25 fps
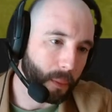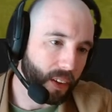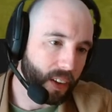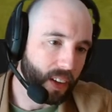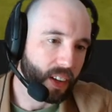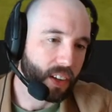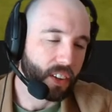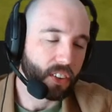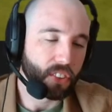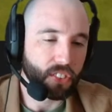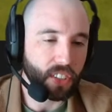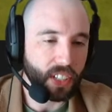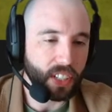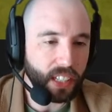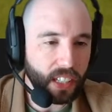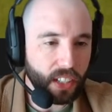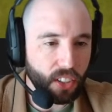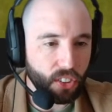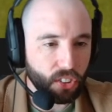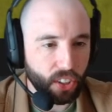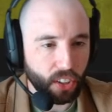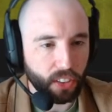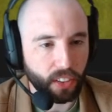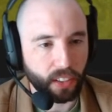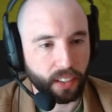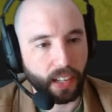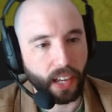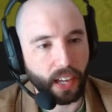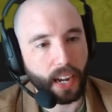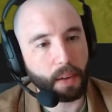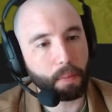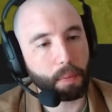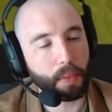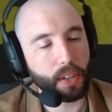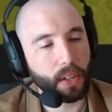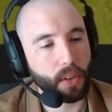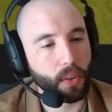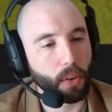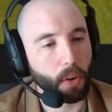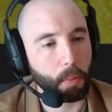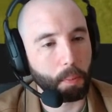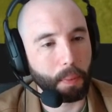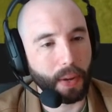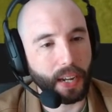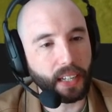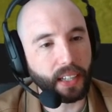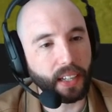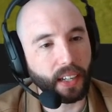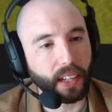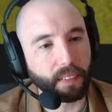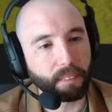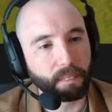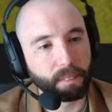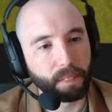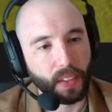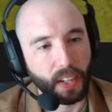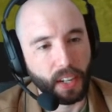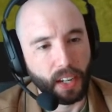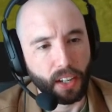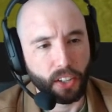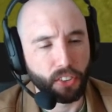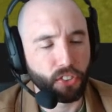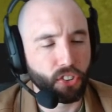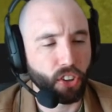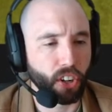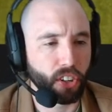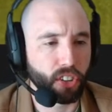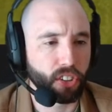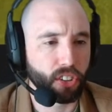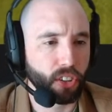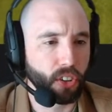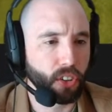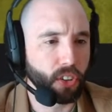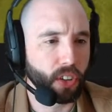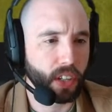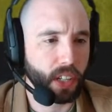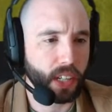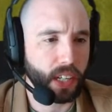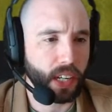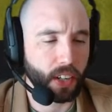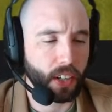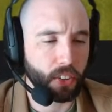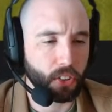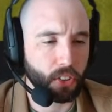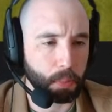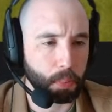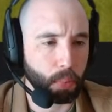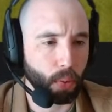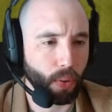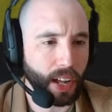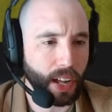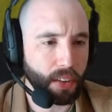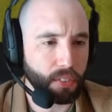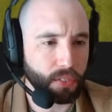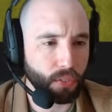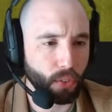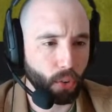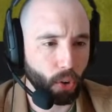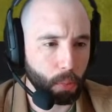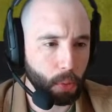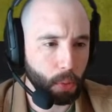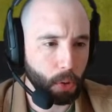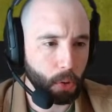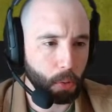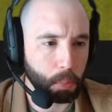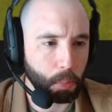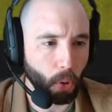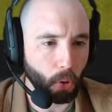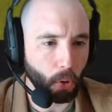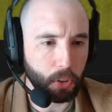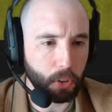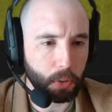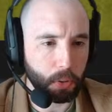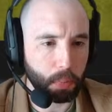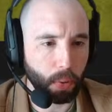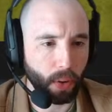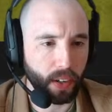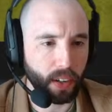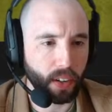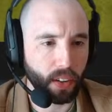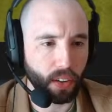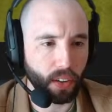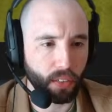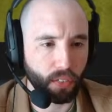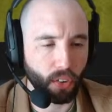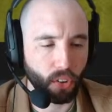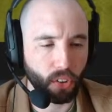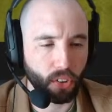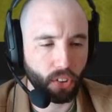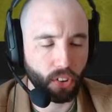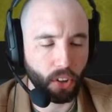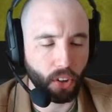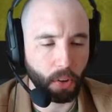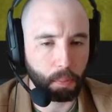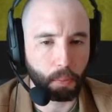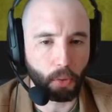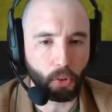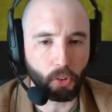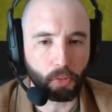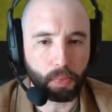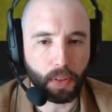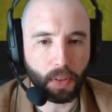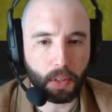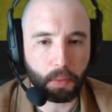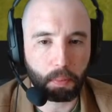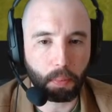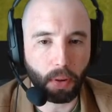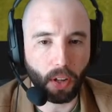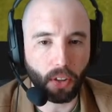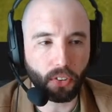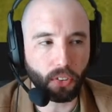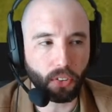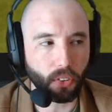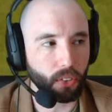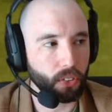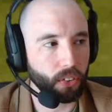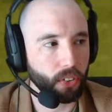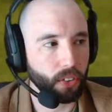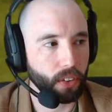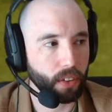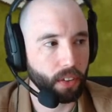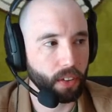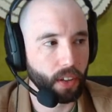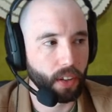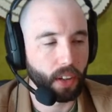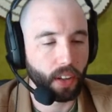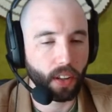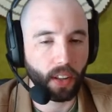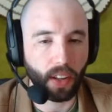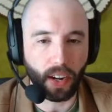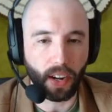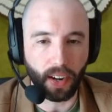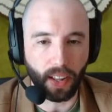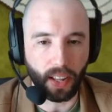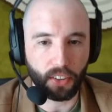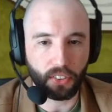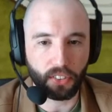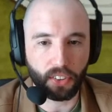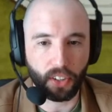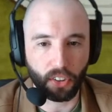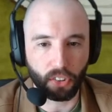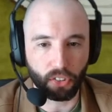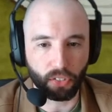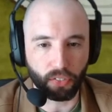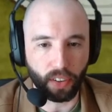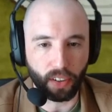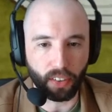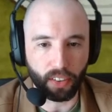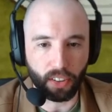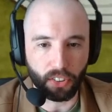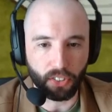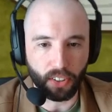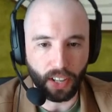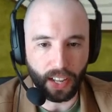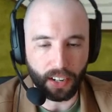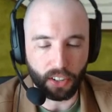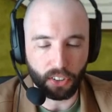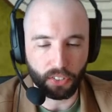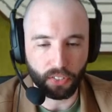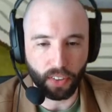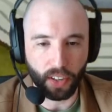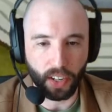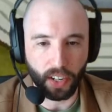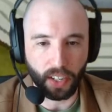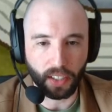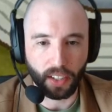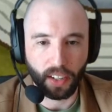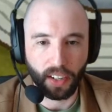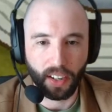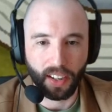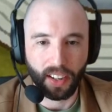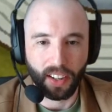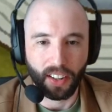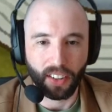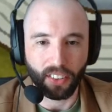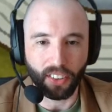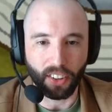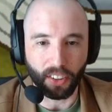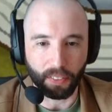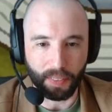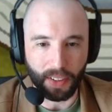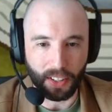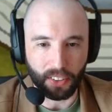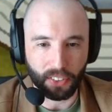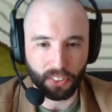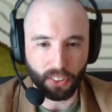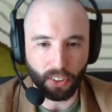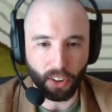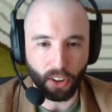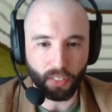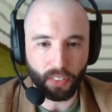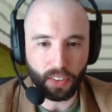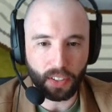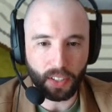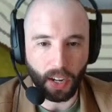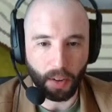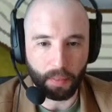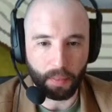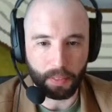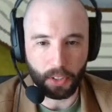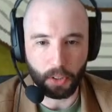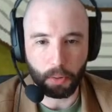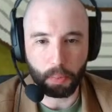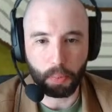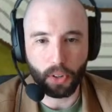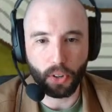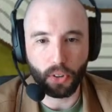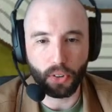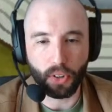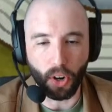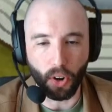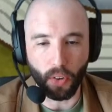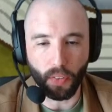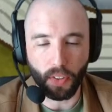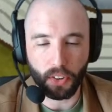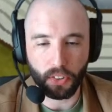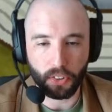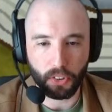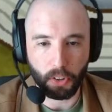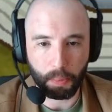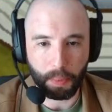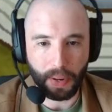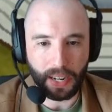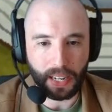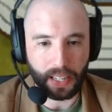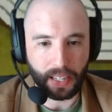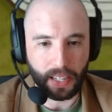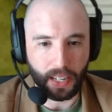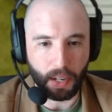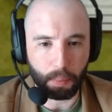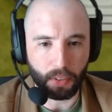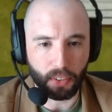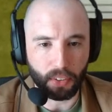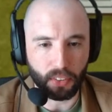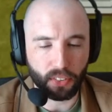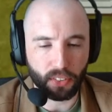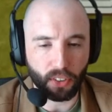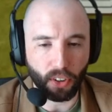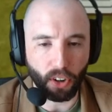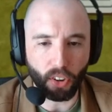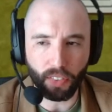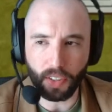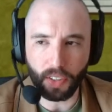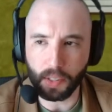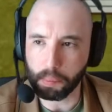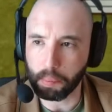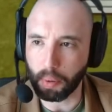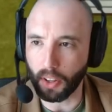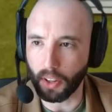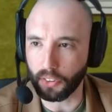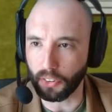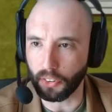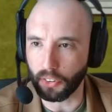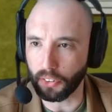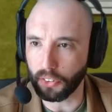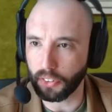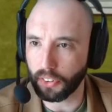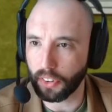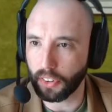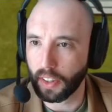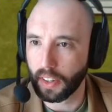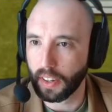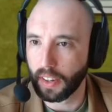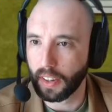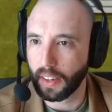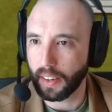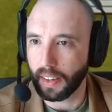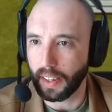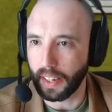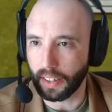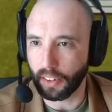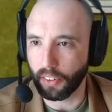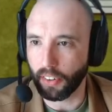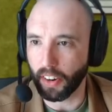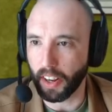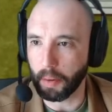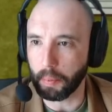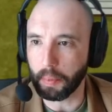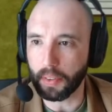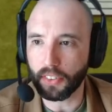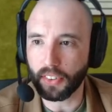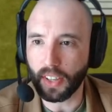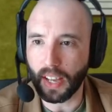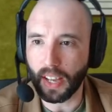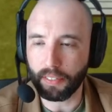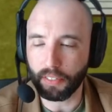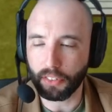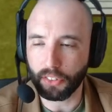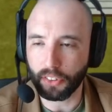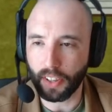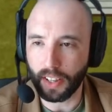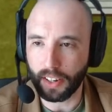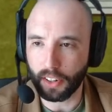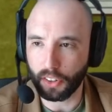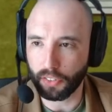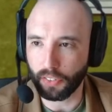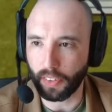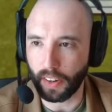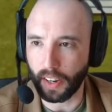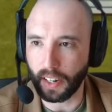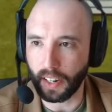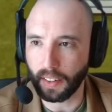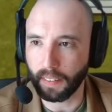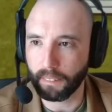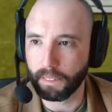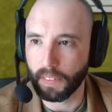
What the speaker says: Stinky, you said the game that you are making, it's on Unity, and it's a platformer, multiplayer that focuses on movement and puzzles. Hey, that sounds very satisfying. Look, man, I mean, you know this, you're making it, but solving puzzles, incredibly satisfying.